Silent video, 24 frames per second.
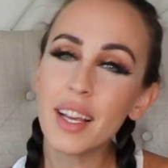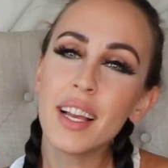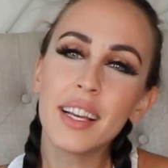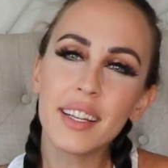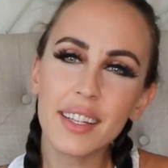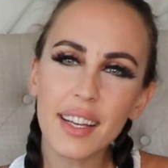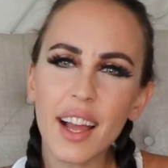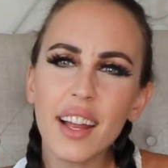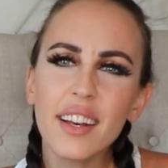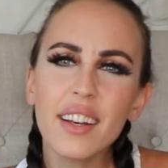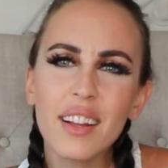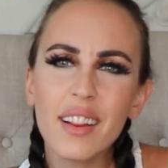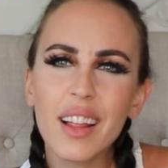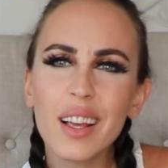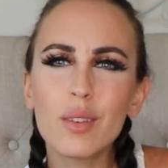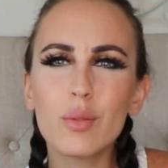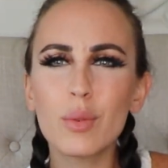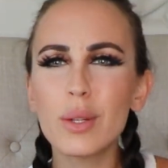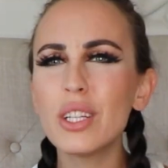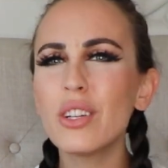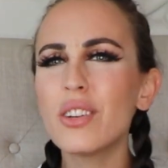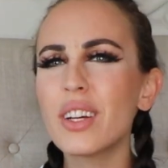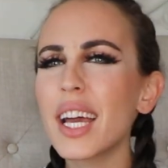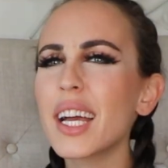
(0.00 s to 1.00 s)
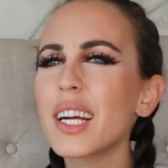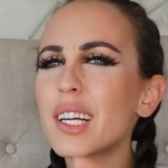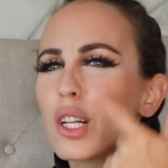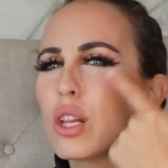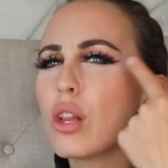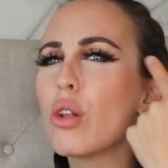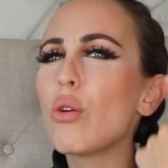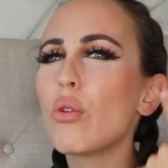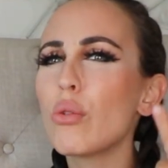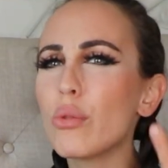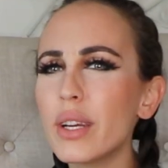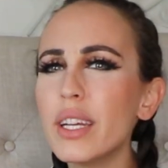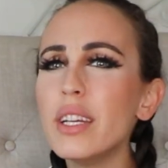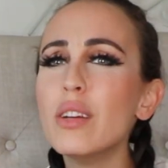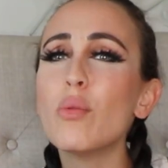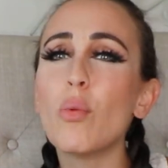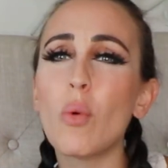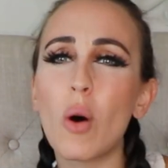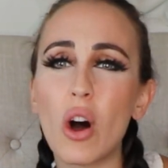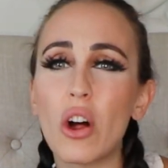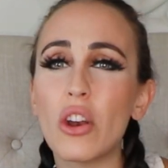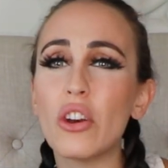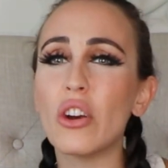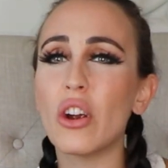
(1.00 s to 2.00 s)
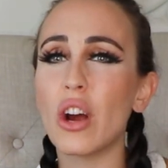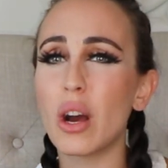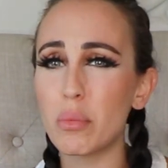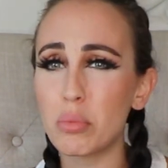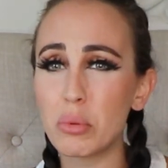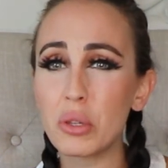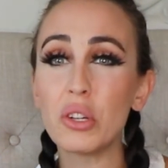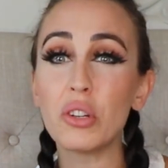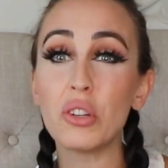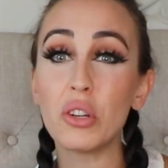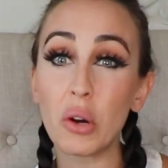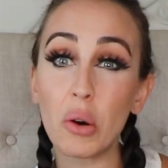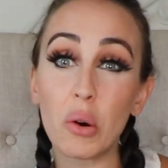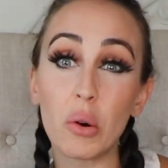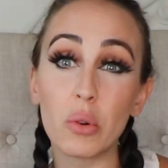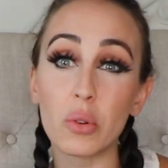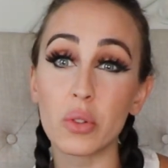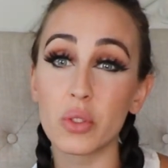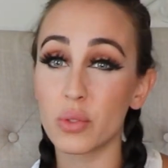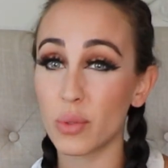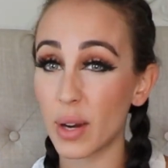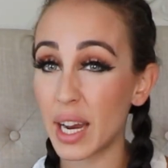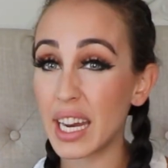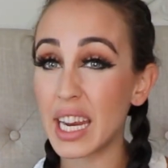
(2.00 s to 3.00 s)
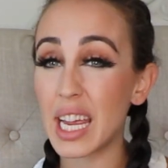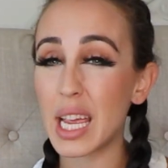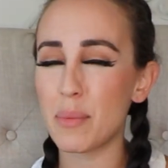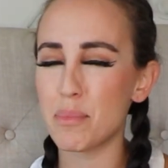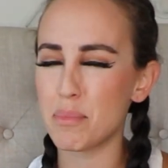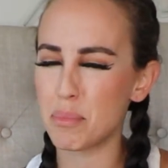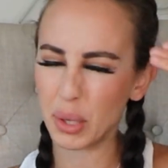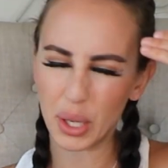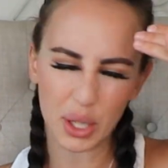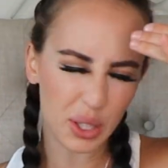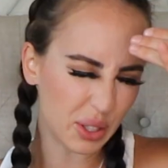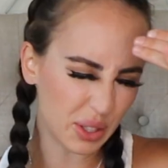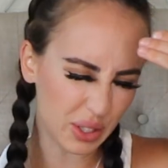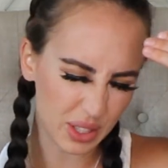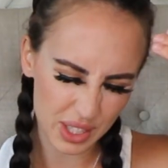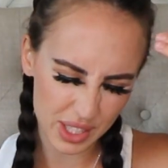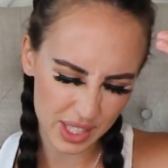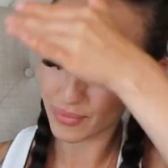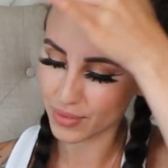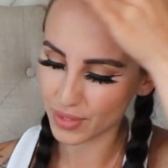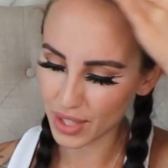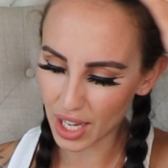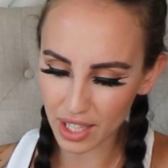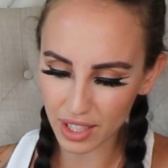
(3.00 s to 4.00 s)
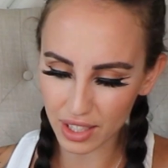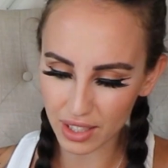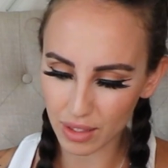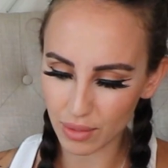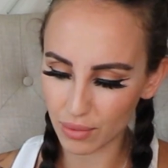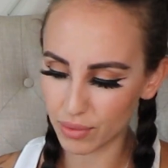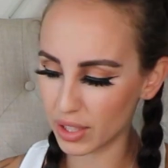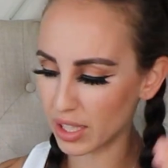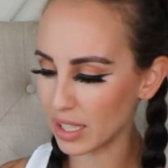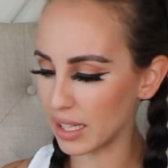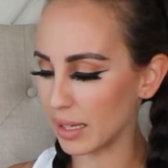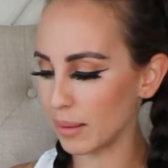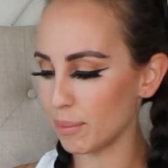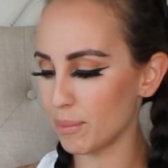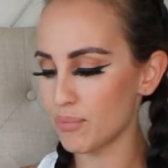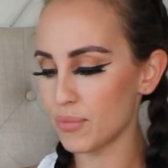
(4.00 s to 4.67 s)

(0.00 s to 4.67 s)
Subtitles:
Kind of like when you get chlorine water up your nose, right? It burns. Not a good feeling.